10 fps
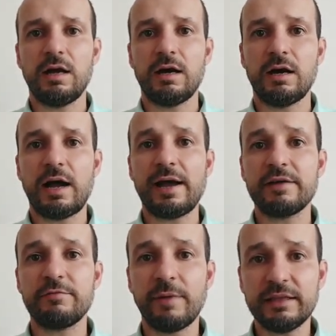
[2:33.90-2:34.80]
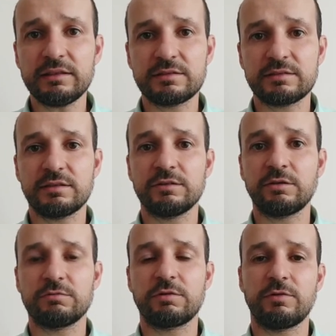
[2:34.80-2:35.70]
Uh, I have met uh,
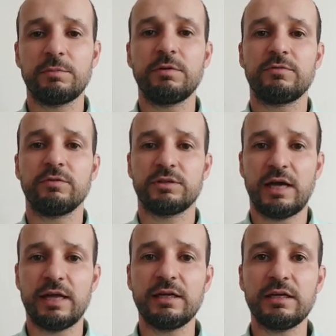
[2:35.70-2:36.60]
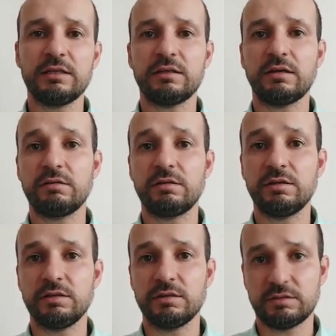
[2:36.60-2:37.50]
Dr. Fabio Fontana
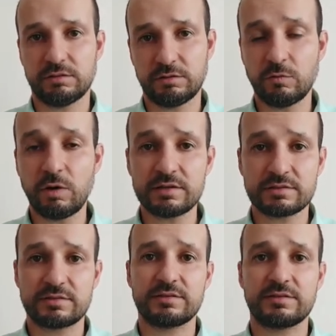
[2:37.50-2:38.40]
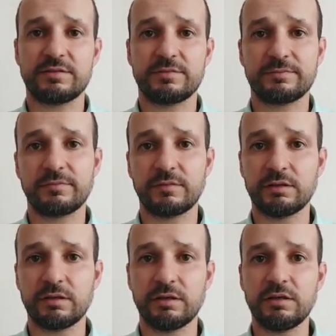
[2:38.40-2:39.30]
only once
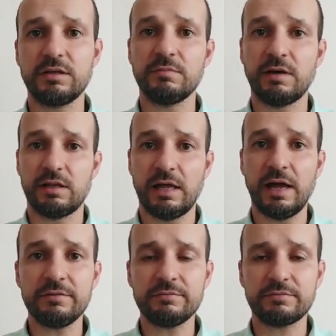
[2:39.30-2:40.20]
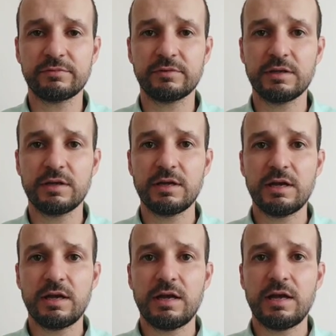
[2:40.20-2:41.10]
mm, in my life
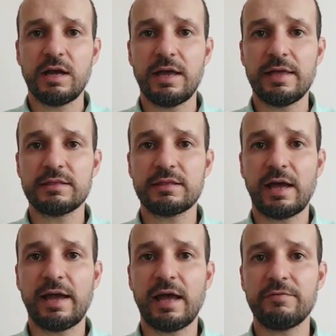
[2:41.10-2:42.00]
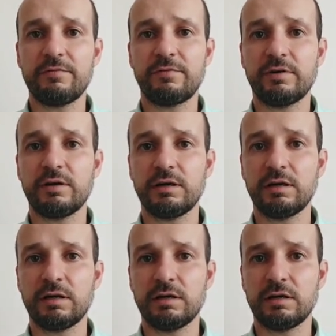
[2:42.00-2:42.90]
and I have
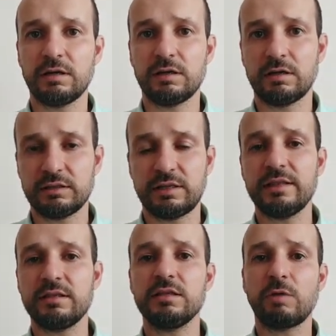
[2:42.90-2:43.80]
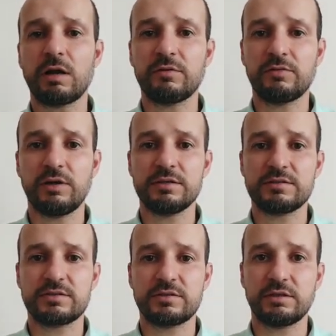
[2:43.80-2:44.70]
uh, attended one of
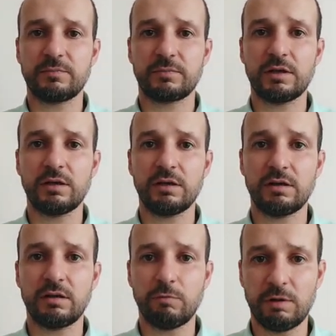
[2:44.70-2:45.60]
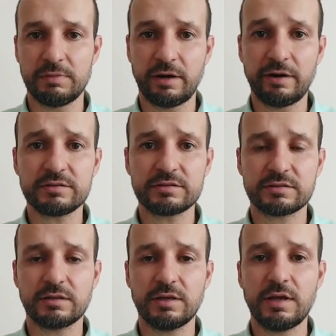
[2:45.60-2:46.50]
his uh, uh,
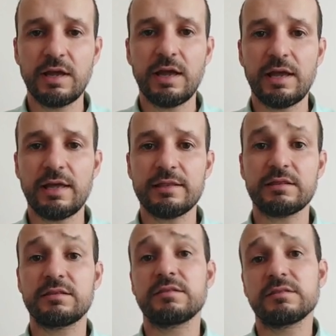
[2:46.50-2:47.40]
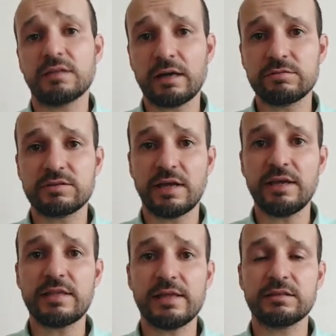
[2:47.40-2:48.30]
webinars and I could say
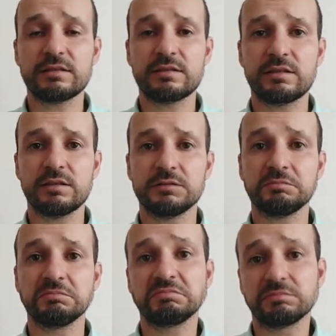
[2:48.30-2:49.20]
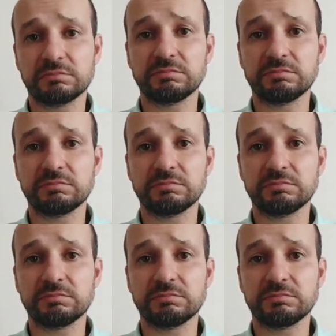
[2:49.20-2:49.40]
that um,